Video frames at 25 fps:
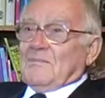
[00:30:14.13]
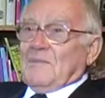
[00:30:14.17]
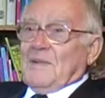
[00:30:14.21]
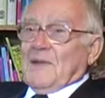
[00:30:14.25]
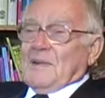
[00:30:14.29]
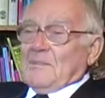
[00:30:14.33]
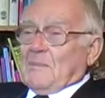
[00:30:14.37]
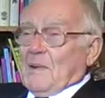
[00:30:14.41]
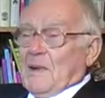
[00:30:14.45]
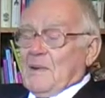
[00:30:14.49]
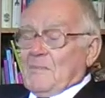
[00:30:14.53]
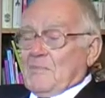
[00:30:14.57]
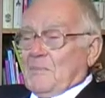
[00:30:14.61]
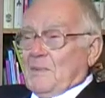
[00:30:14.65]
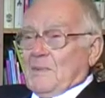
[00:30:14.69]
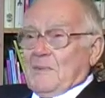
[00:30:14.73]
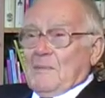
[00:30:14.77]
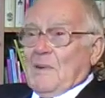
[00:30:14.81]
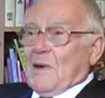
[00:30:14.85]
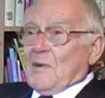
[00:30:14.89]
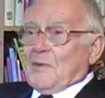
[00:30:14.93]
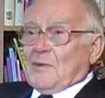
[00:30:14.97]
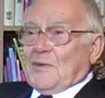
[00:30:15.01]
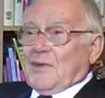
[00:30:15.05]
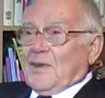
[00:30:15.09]
me being
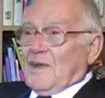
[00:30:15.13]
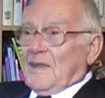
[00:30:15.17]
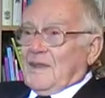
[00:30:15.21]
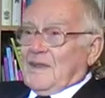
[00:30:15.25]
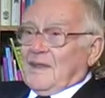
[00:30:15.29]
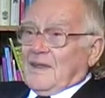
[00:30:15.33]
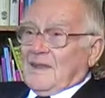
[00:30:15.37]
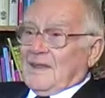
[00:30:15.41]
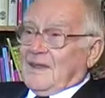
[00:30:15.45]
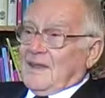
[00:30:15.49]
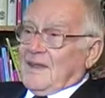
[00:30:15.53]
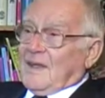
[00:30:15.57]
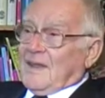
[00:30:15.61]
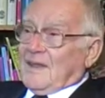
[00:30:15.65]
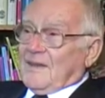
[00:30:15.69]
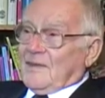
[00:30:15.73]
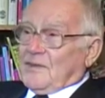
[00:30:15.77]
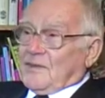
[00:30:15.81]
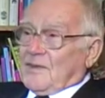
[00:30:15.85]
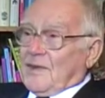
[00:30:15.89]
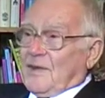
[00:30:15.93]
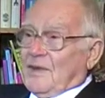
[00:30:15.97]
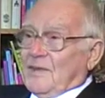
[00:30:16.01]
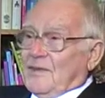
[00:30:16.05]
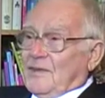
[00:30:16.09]
promoted and
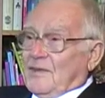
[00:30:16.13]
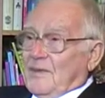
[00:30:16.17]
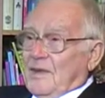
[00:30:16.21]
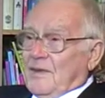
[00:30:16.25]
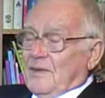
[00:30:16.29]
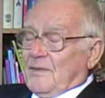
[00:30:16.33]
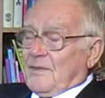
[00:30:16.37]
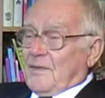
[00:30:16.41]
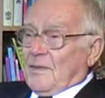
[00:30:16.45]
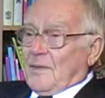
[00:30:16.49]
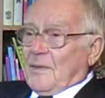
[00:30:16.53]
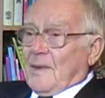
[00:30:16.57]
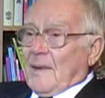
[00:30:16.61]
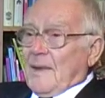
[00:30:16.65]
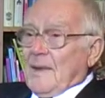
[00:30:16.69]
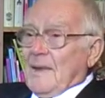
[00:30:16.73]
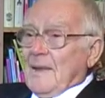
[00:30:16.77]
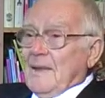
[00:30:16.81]
so on and so forth.